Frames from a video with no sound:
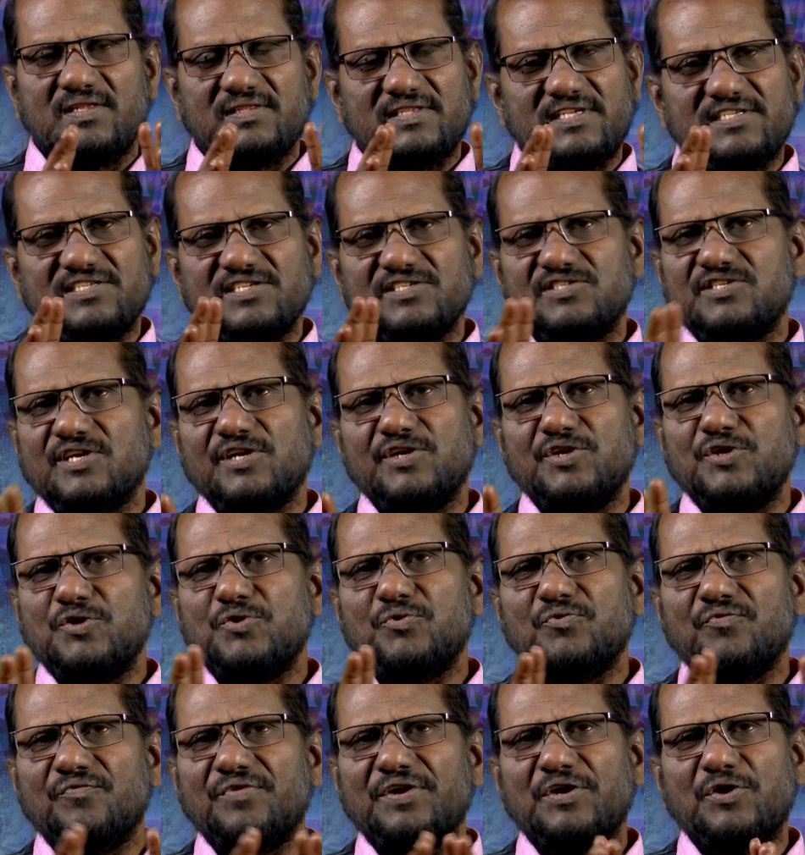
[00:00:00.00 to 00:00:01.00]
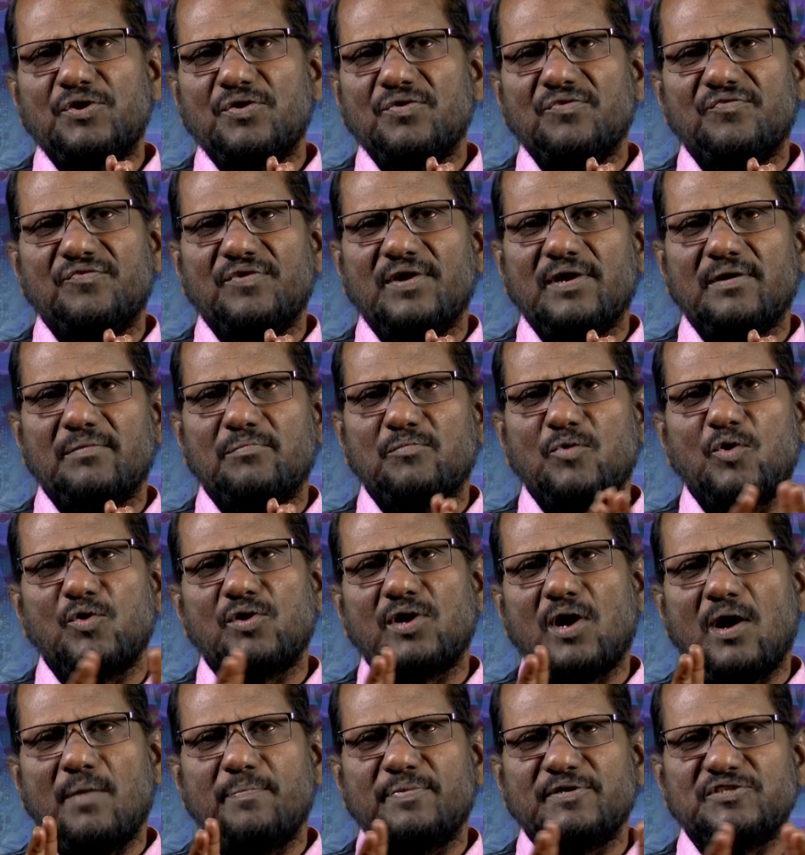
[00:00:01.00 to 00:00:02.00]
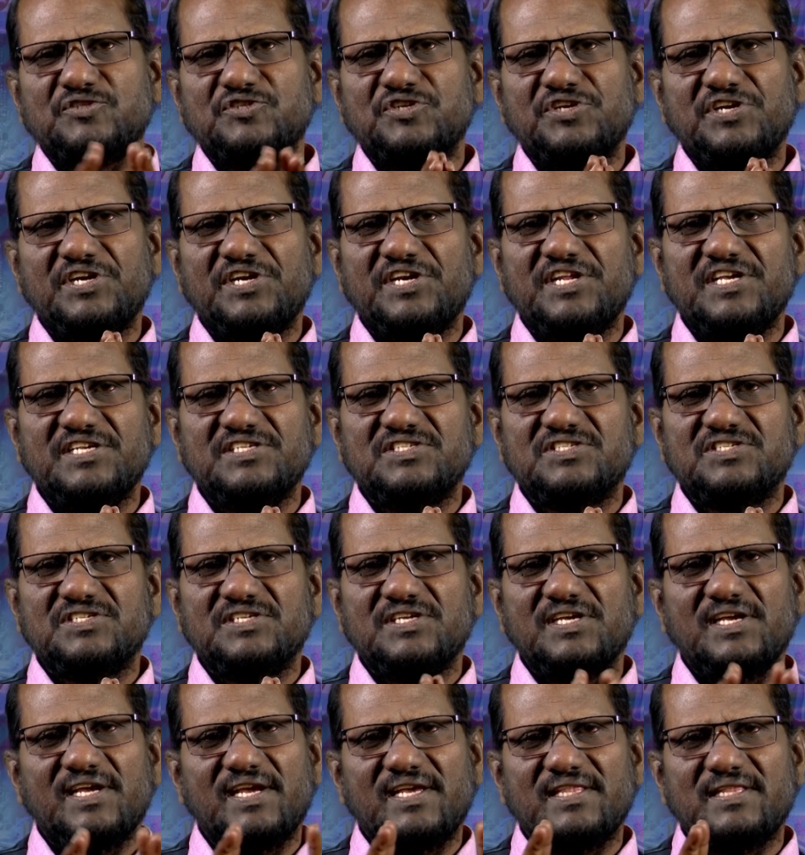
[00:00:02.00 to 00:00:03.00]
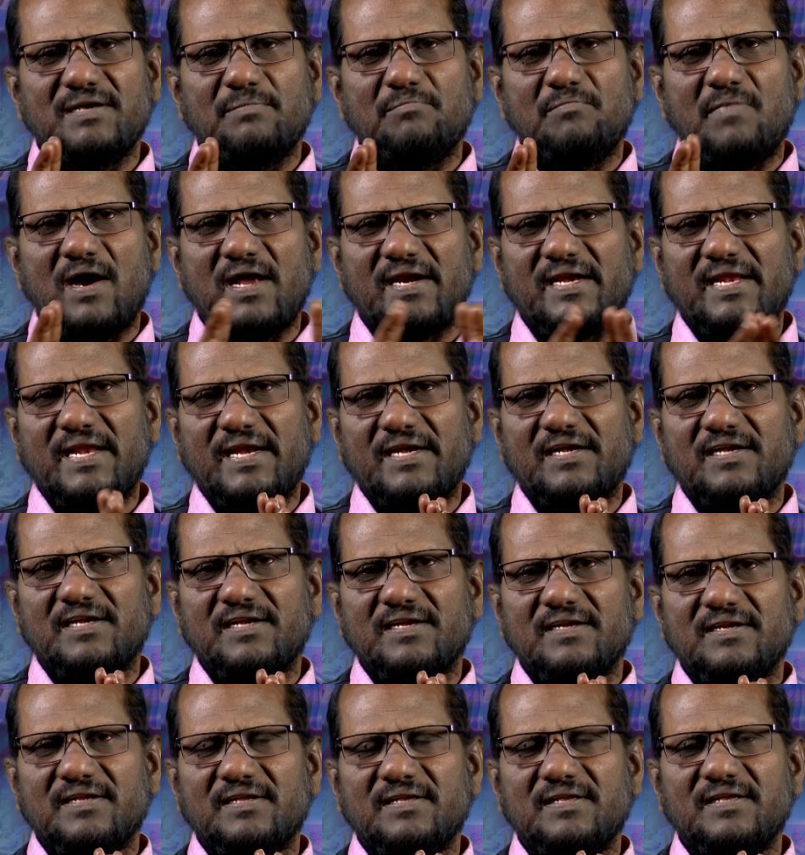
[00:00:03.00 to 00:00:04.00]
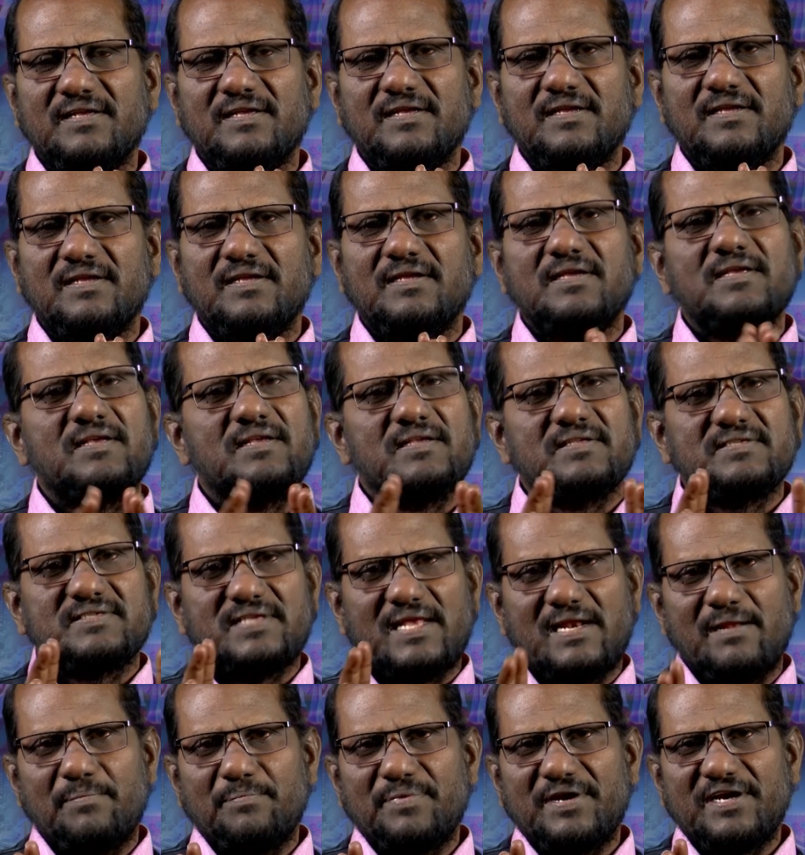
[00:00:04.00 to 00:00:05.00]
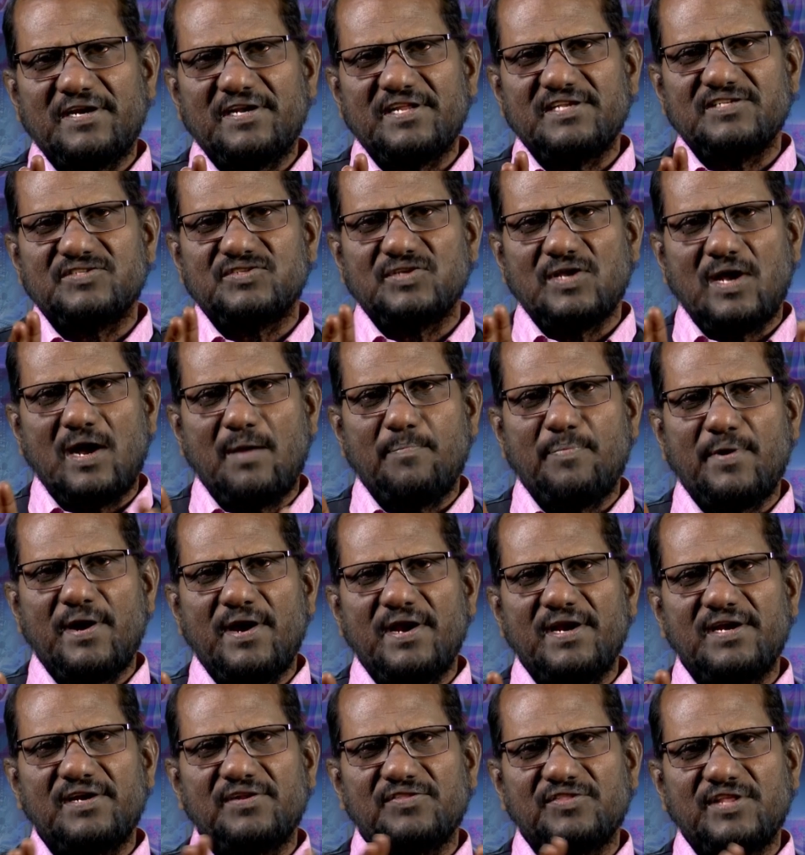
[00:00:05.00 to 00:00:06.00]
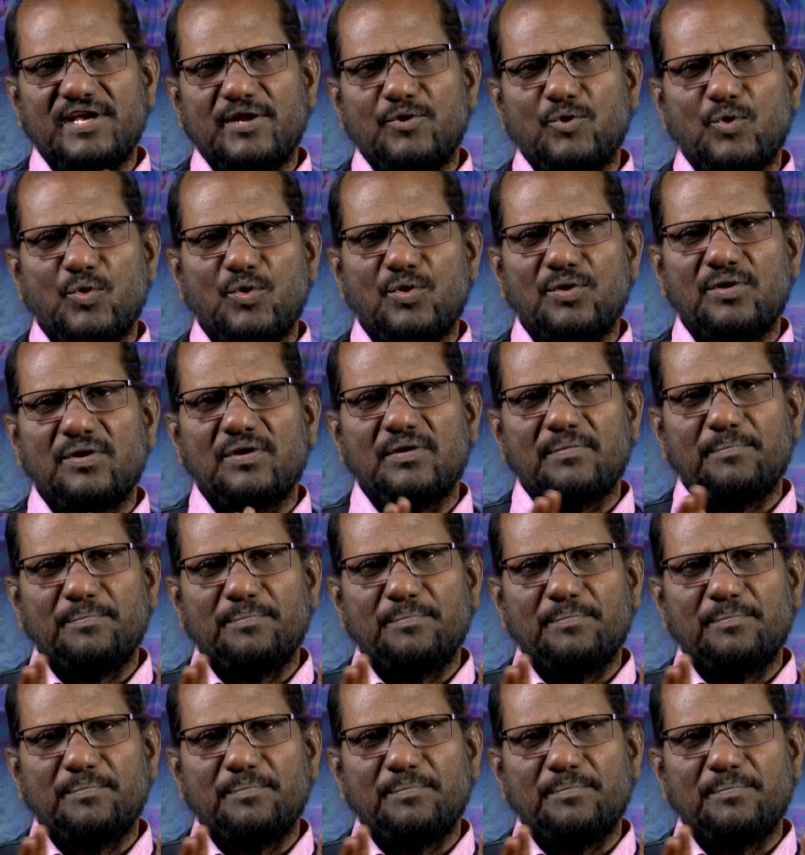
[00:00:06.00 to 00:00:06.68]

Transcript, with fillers: This is the new window for more opportunities in the market. Celebrities appoint their own